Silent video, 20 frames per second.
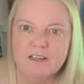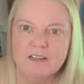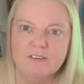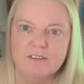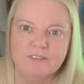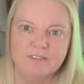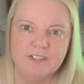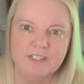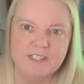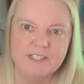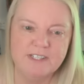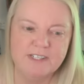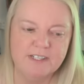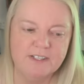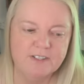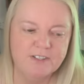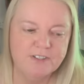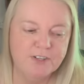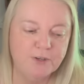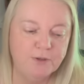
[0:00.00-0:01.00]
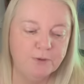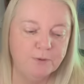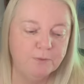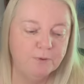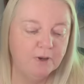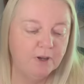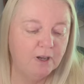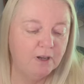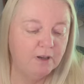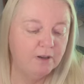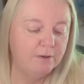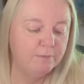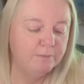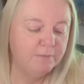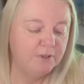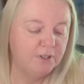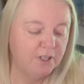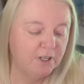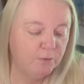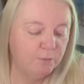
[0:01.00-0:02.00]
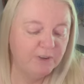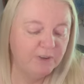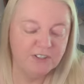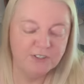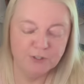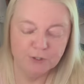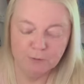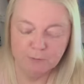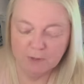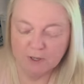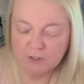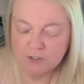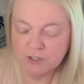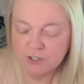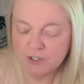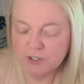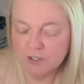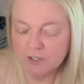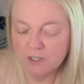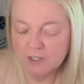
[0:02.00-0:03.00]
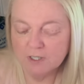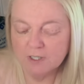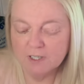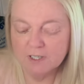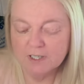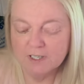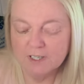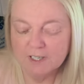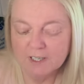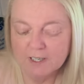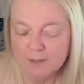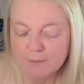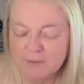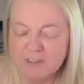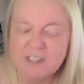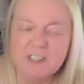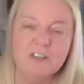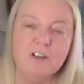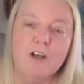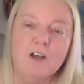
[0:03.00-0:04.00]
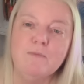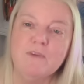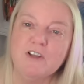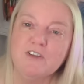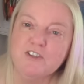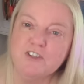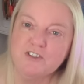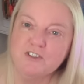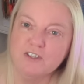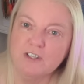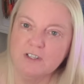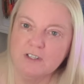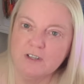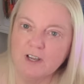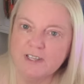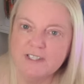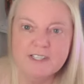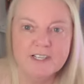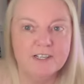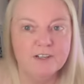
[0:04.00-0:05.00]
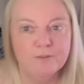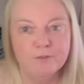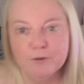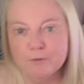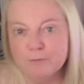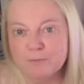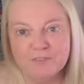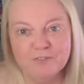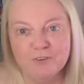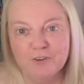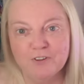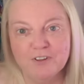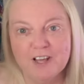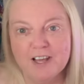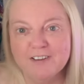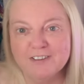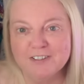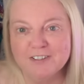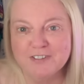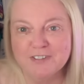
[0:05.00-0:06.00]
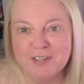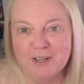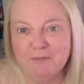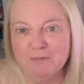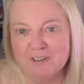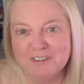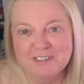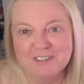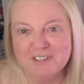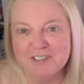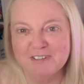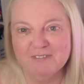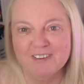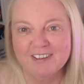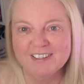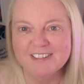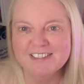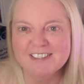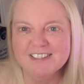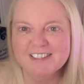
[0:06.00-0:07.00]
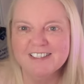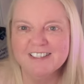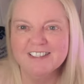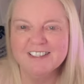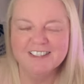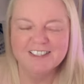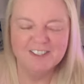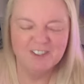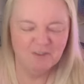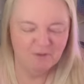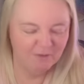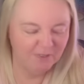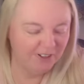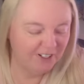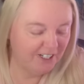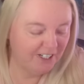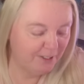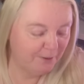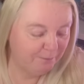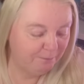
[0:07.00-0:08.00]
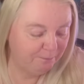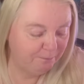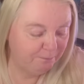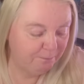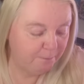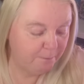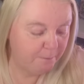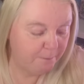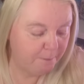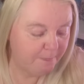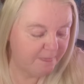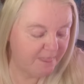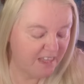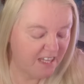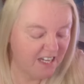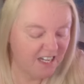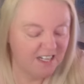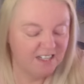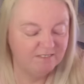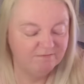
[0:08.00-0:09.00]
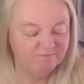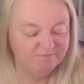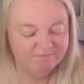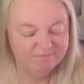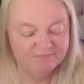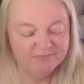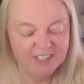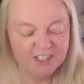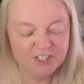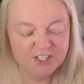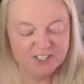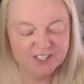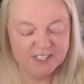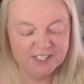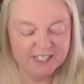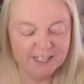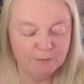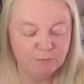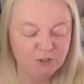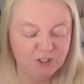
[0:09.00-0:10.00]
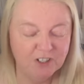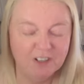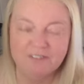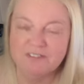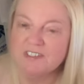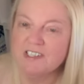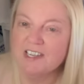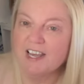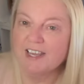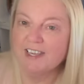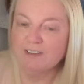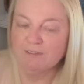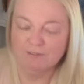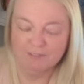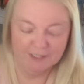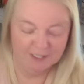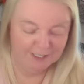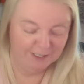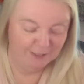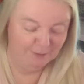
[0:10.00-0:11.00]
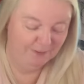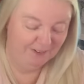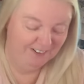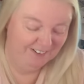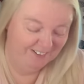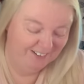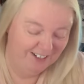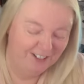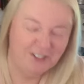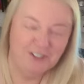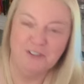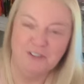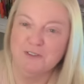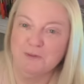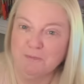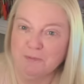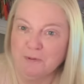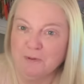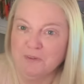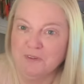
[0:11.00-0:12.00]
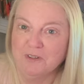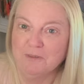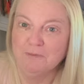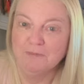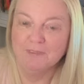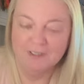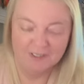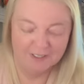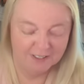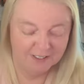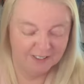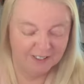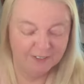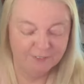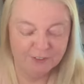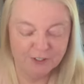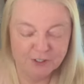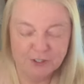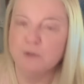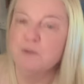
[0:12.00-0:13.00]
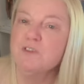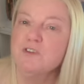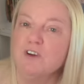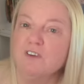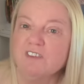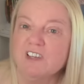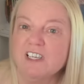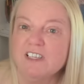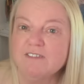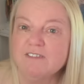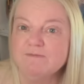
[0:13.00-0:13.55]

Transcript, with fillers: for instance, who um, win too much. Um, I didn't like Manchester United long before that because they won too much. But um, yeah, they're just the teams you love to hate, really, unless you support them. If you do, sorry.